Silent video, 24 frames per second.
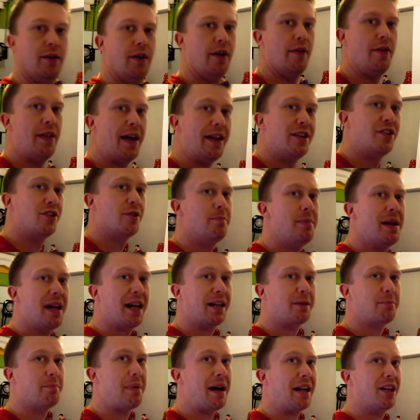And then to
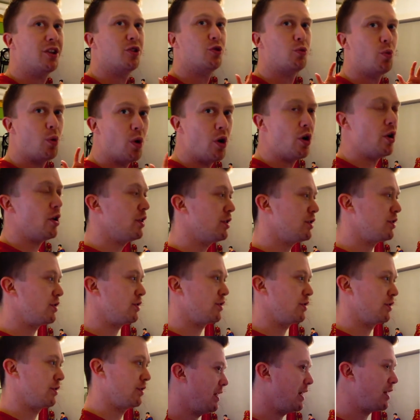make matters worse,